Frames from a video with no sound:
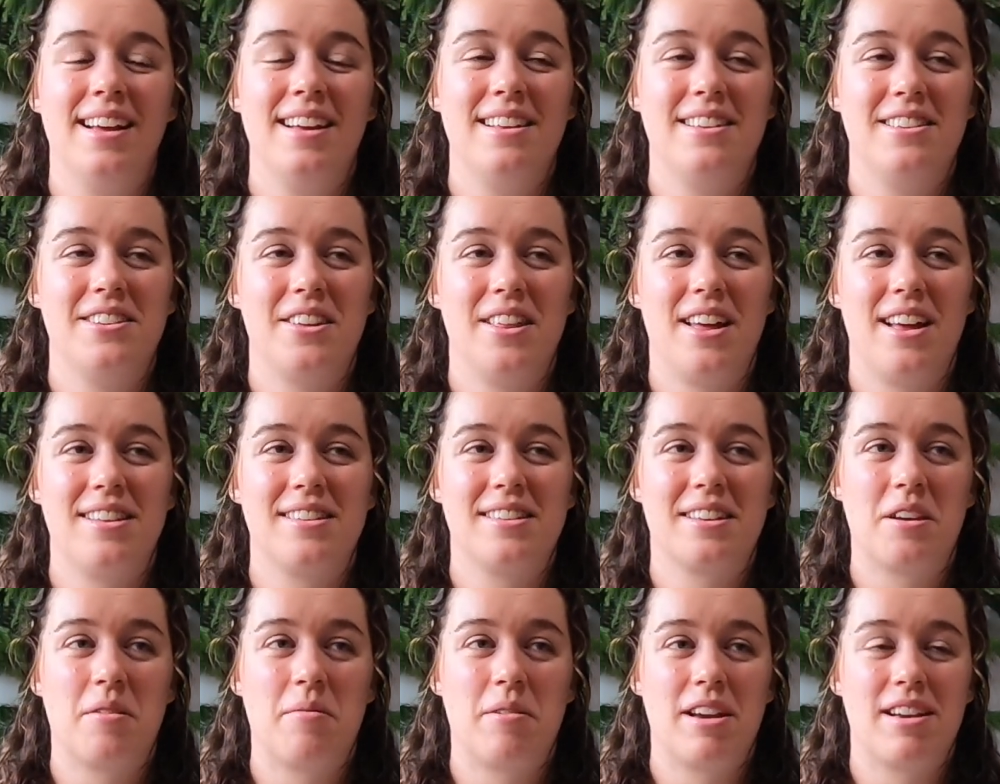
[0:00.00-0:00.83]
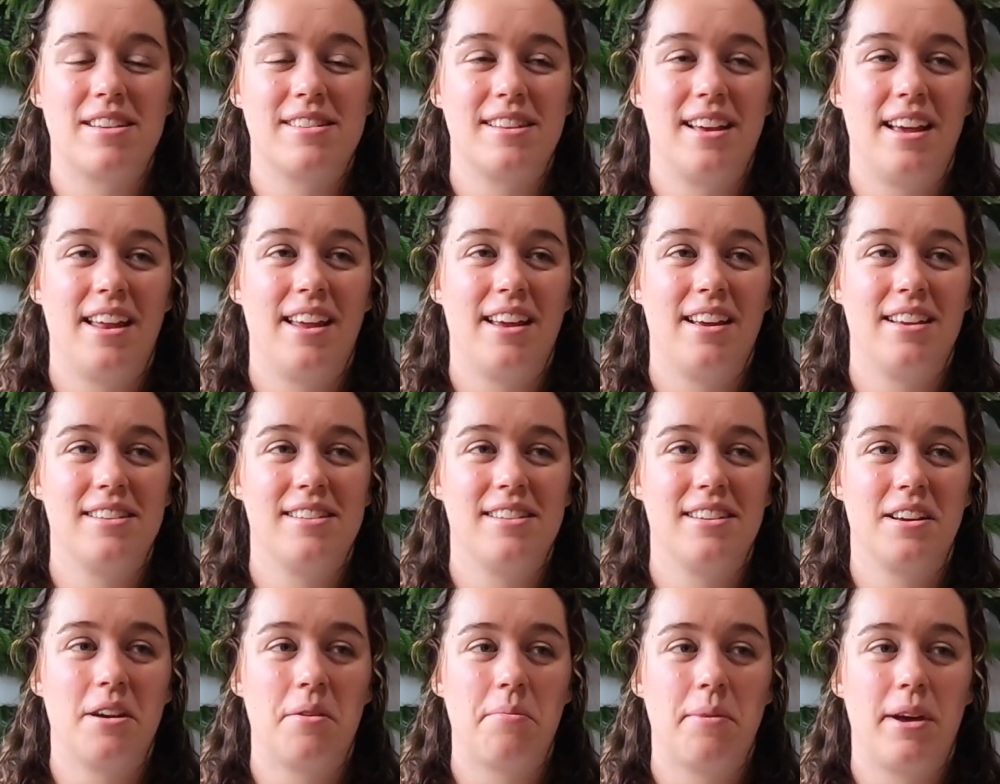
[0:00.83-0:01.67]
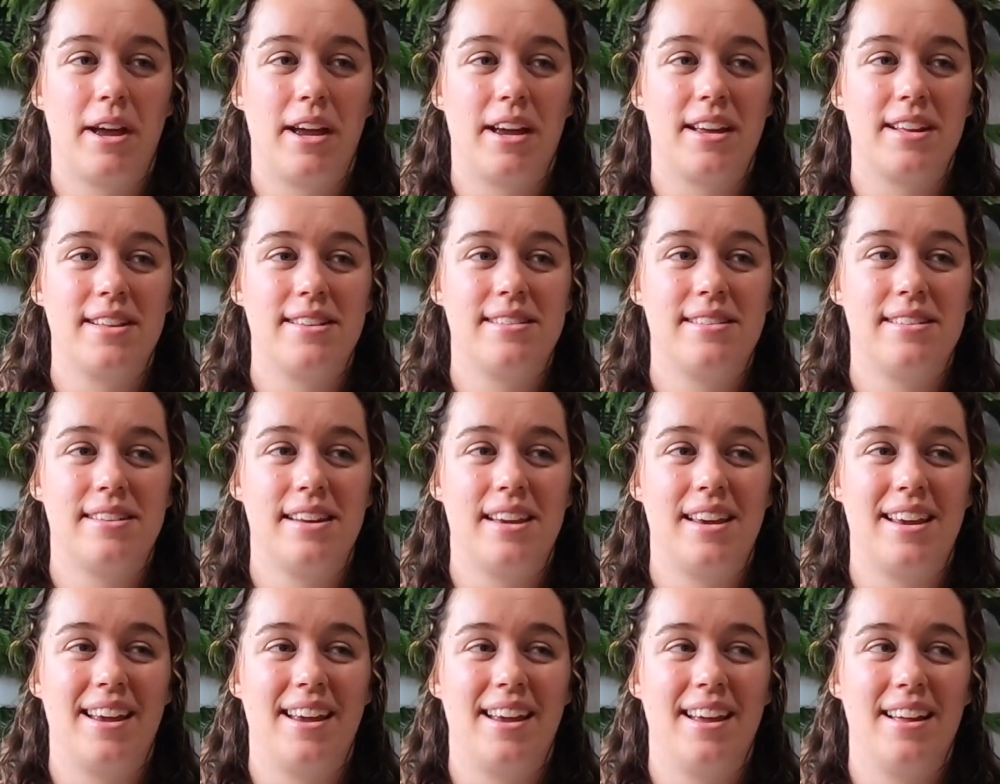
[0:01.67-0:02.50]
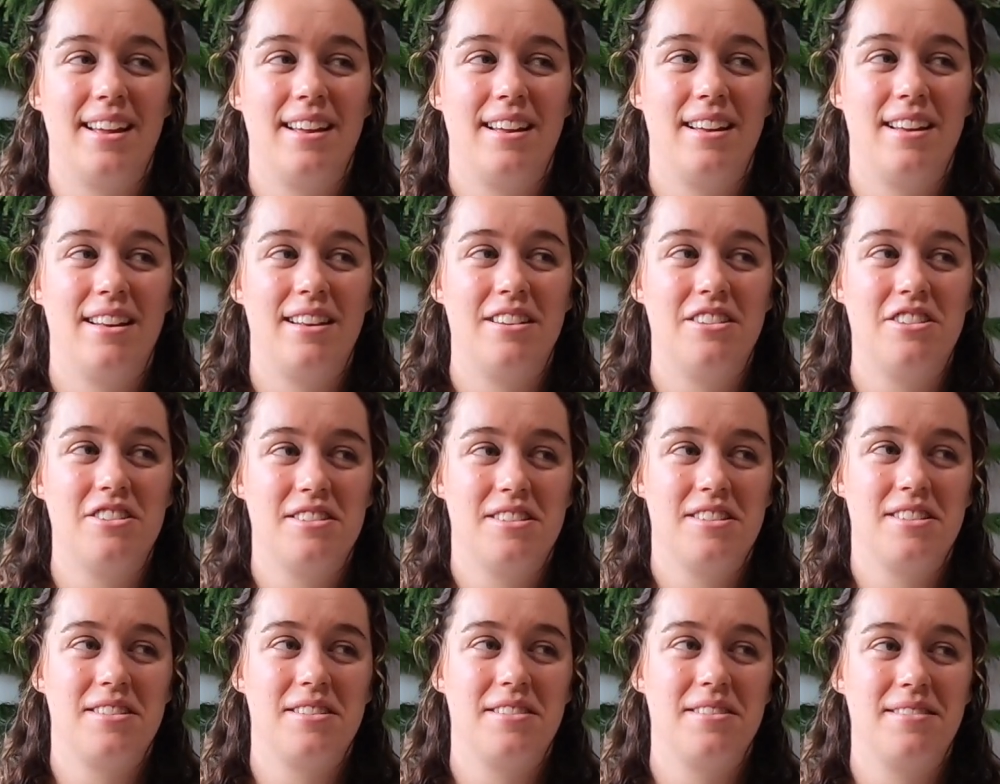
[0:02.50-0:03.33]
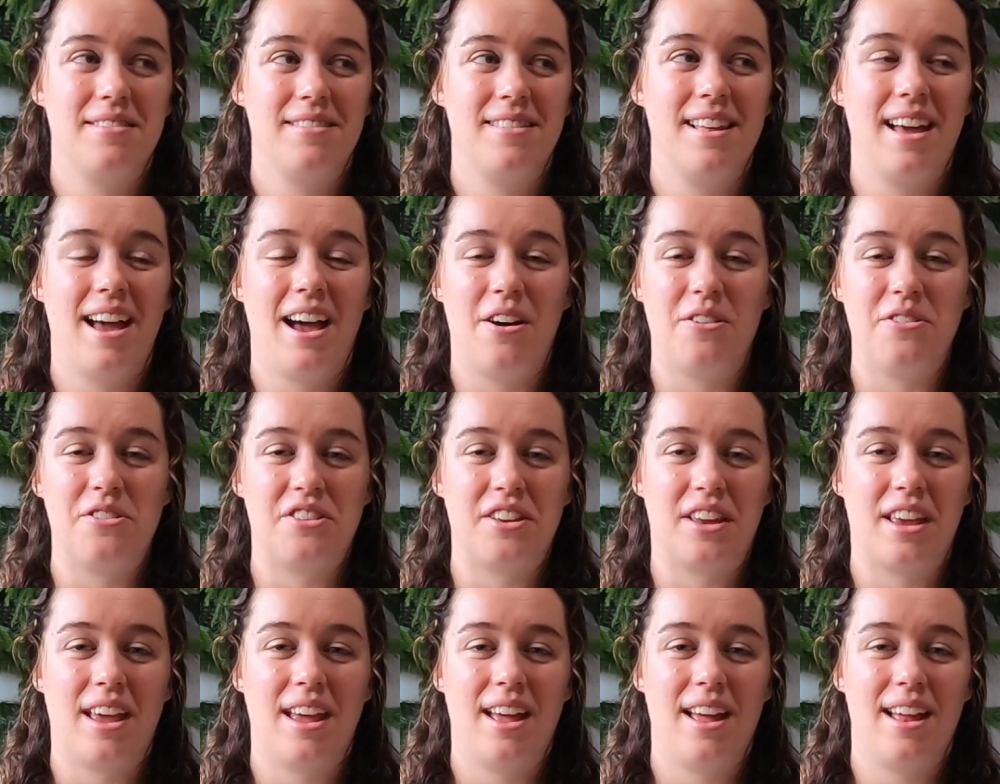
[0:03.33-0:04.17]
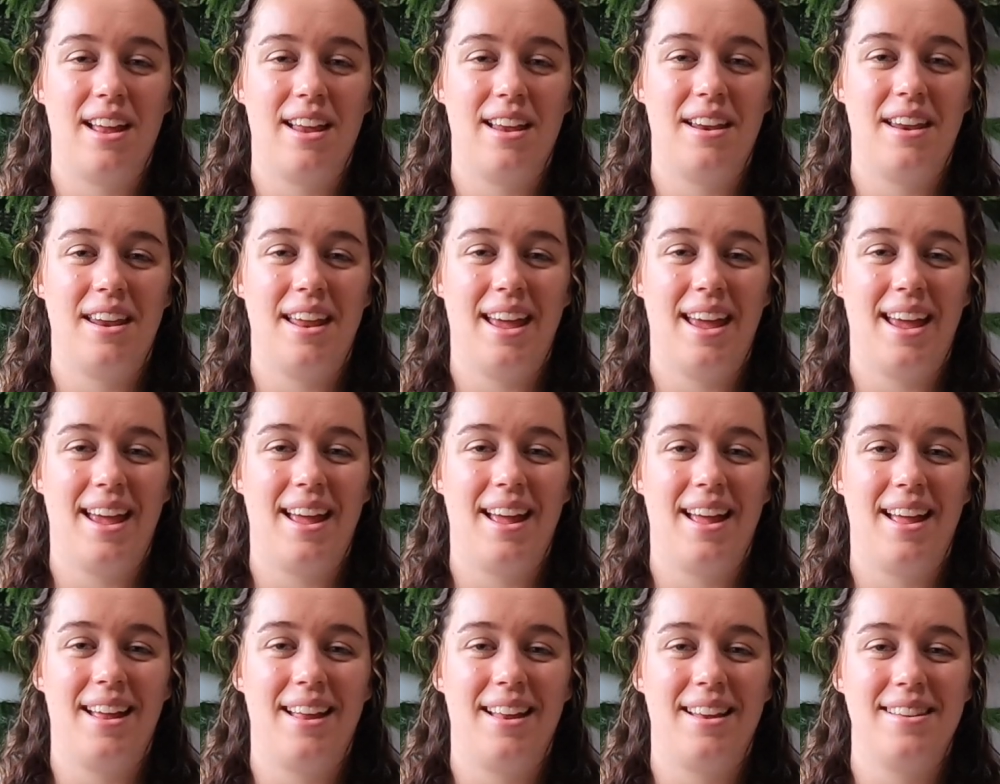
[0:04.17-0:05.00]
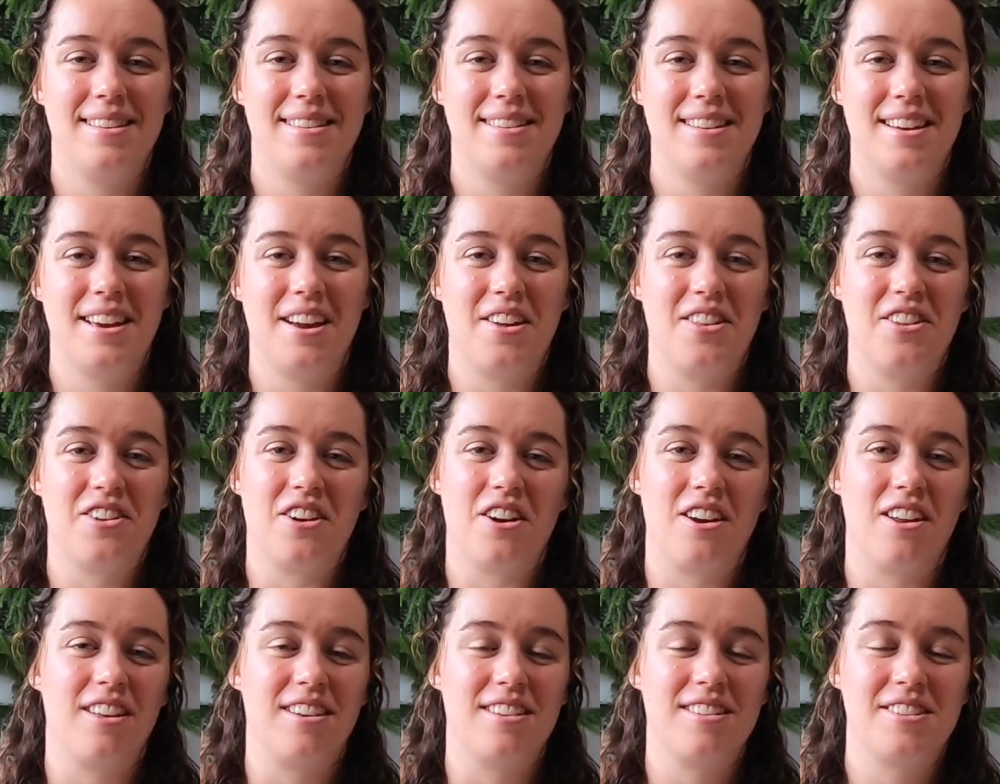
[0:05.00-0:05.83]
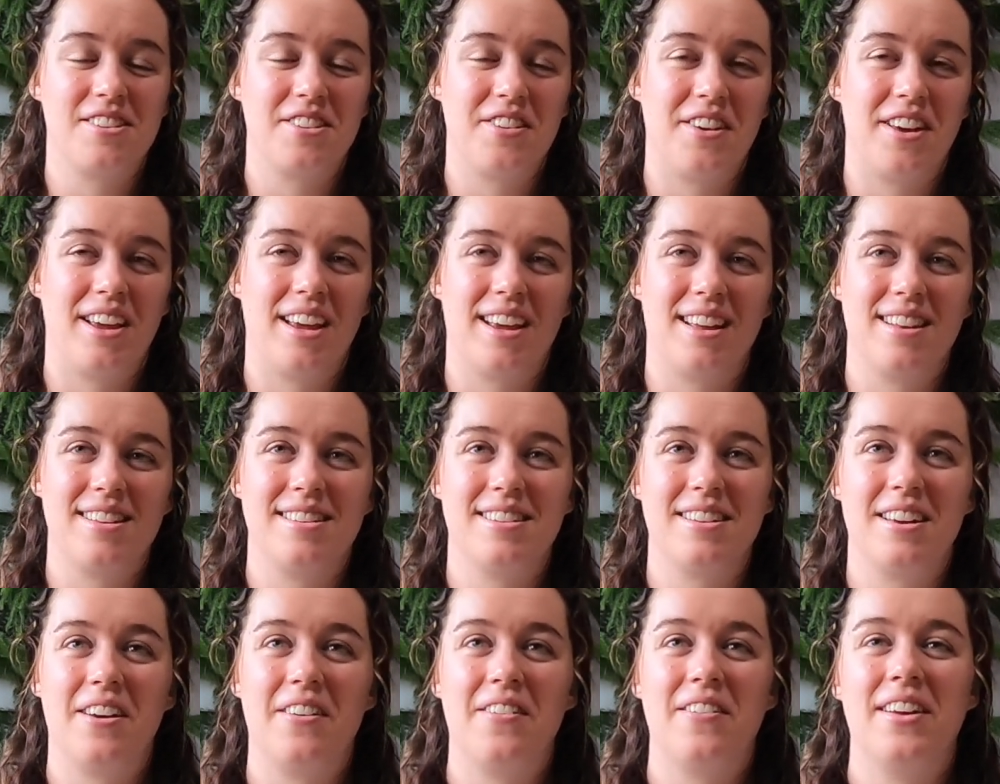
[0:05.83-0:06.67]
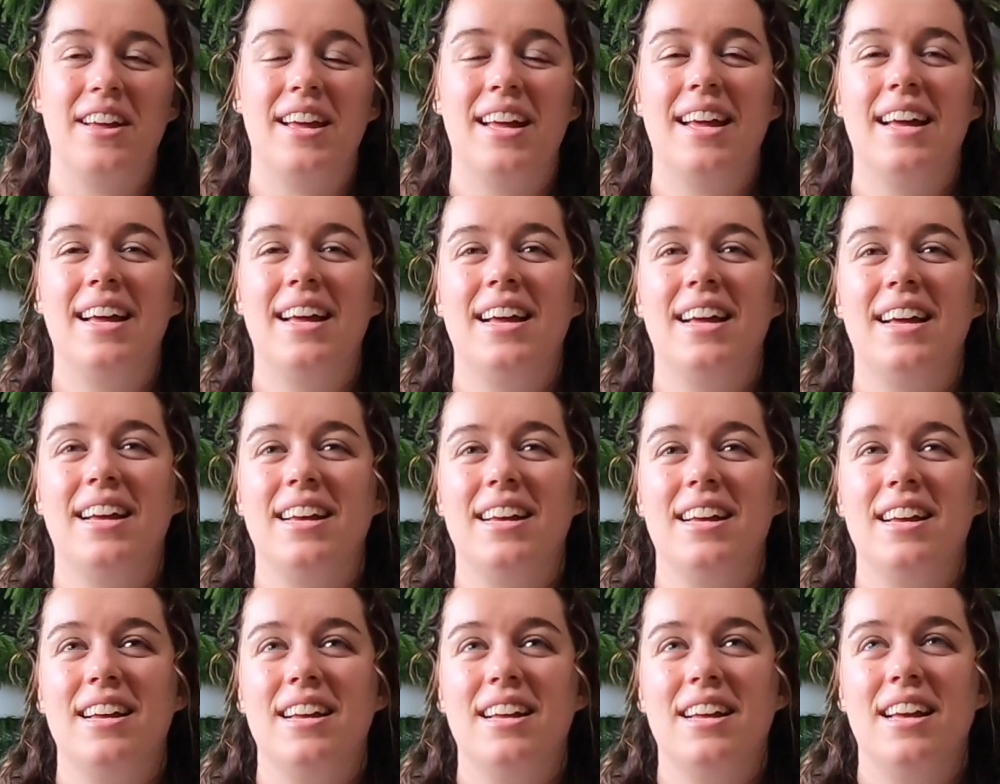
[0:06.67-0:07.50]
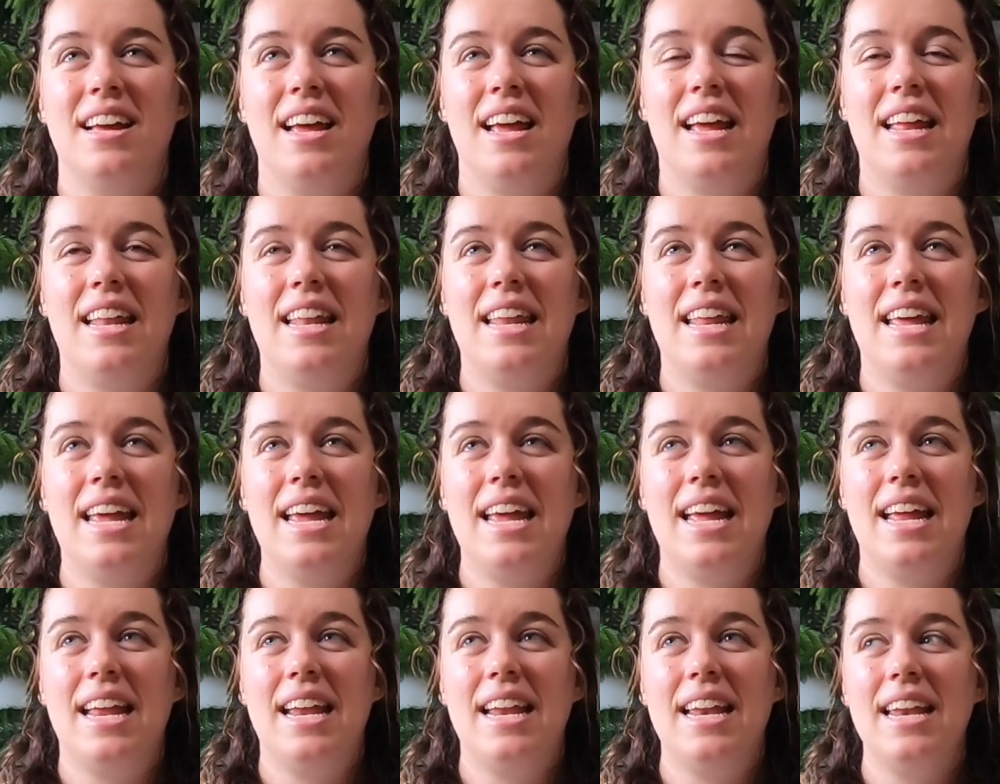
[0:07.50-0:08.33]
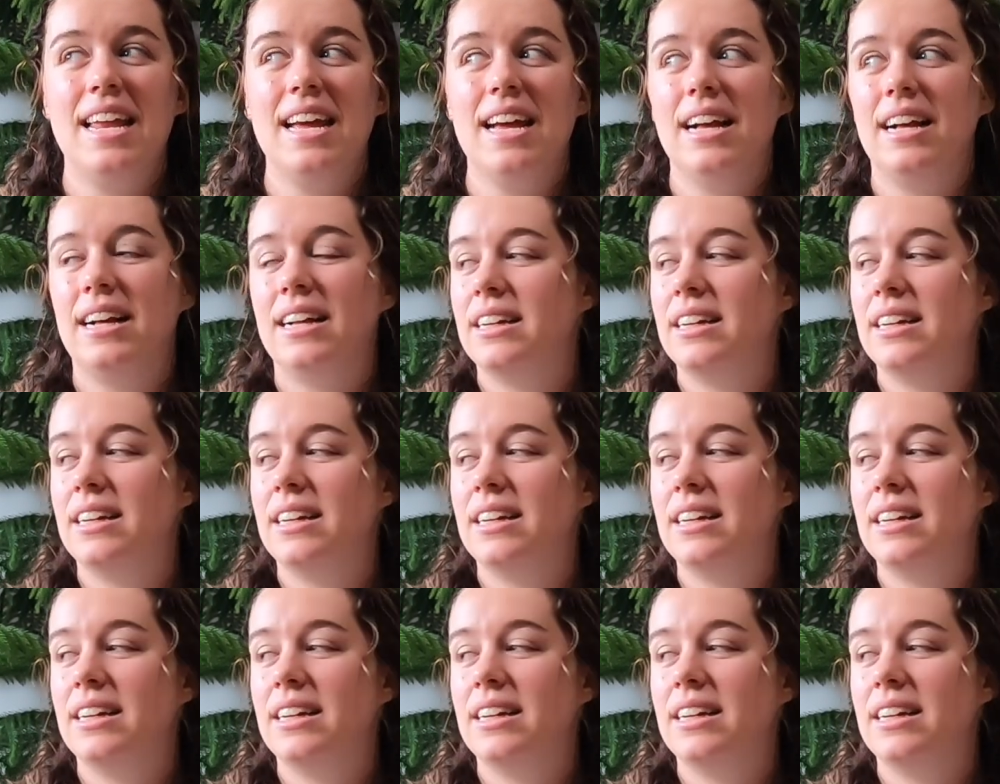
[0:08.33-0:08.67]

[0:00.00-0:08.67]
So that's going to be exciting to come back and see just the house again and see how the garlic's doing and stuff. And then,